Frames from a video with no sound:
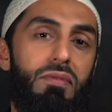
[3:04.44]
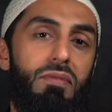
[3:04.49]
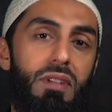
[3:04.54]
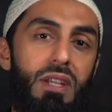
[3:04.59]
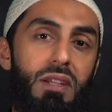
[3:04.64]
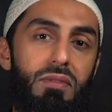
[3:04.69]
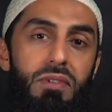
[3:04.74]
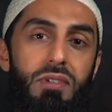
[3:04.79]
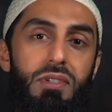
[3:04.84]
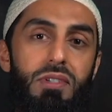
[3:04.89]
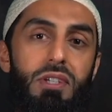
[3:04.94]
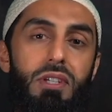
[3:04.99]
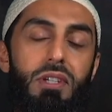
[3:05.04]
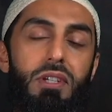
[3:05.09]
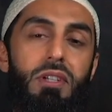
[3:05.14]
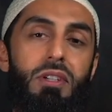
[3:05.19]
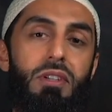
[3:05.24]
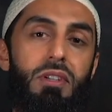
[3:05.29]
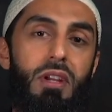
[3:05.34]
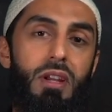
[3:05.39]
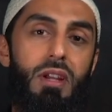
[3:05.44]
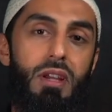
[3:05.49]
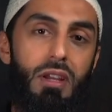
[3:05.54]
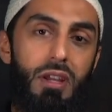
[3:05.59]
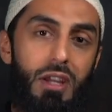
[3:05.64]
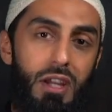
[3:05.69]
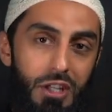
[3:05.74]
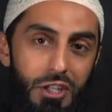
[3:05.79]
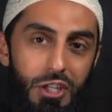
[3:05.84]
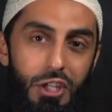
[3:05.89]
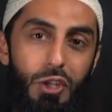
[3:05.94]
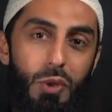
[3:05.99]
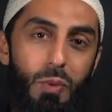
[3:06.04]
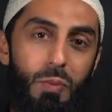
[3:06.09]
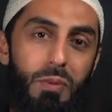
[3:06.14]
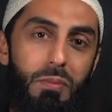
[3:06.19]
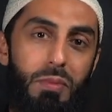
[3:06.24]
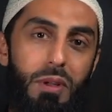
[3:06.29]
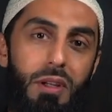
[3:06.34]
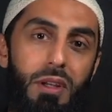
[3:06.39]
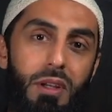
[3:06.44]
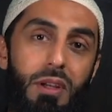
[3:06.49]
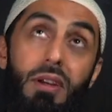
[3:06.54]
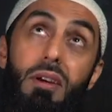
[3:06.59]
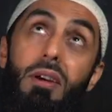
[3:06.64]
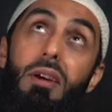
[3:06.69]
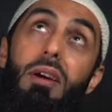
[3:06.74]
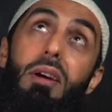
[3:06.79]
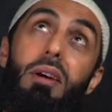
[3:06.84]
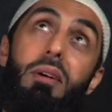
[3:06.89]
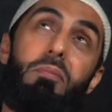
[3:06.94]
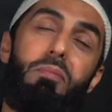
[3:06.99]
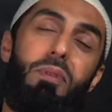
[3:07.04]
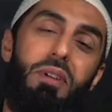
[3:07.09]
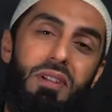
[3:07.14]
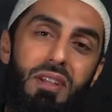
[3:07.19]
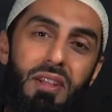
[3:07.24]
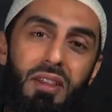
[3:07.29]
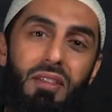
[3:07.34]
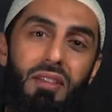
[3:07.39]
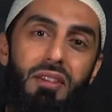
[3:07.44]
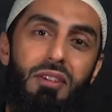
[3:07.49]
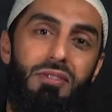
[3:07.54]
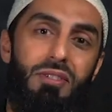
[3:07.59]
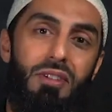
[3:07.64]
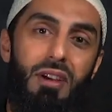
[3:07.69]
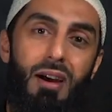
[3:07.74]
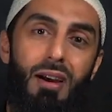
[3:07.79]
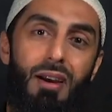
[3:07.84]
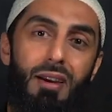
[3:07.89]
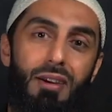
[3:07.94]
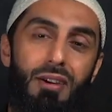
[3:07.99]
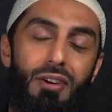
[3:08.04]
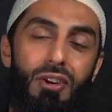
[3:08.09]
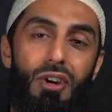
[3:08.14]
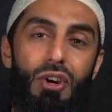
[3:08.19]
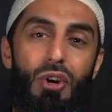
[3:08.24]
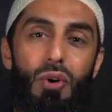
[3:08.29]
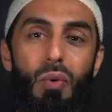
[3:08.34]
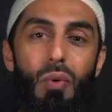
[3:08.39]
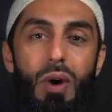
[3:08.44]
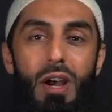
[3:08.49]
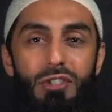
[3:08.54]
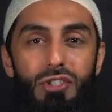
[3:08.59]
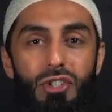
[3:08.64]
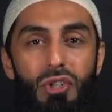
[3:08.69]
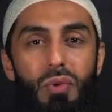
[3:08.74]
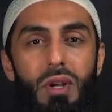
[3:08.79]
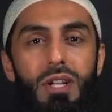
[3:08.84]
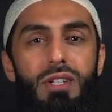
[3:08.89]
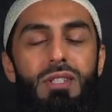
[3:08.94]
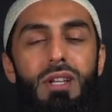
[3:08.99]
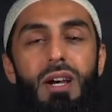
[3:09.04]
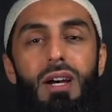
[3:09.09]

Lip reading: never seen any human being beneath the sky who has greater